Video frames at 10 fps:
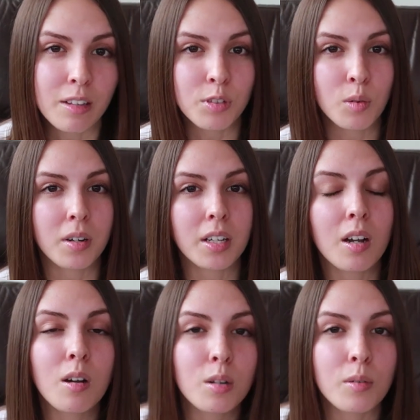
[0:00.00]
If you wanna
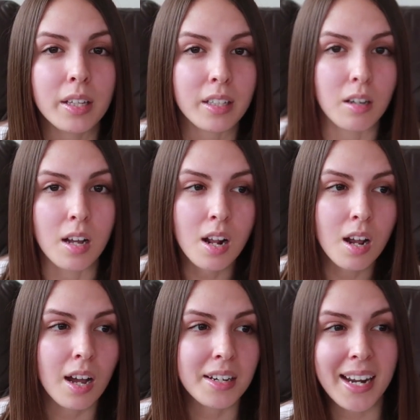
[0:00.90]
go to like a
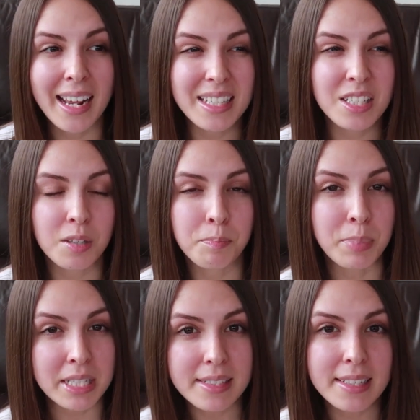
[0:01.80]
nice
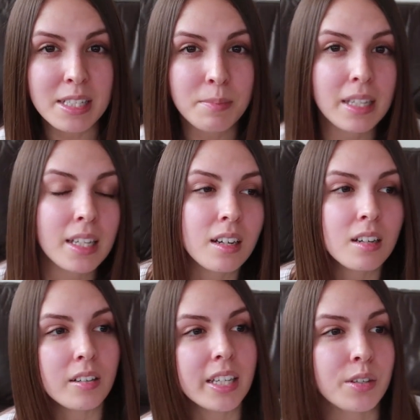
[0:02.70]
business meeting,
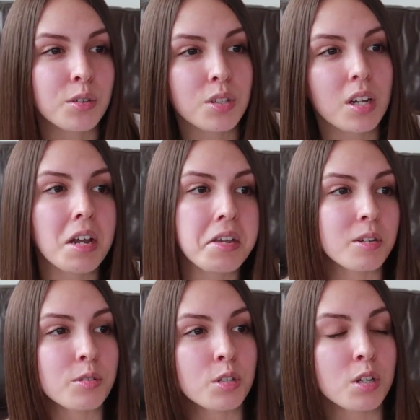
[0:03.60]
oh, here's
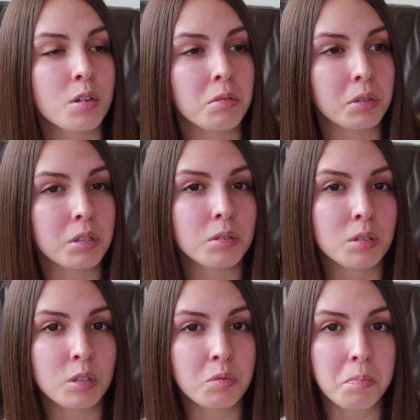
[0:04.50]
a
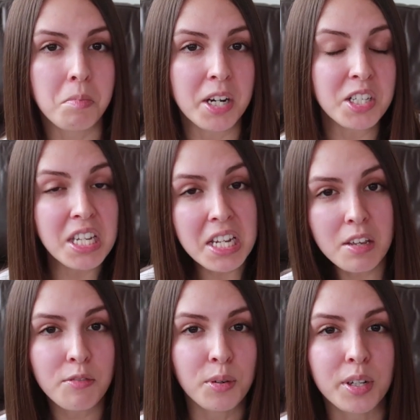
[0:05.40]
little
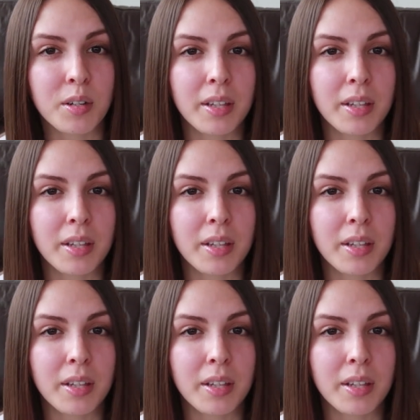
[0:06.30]
martini for you.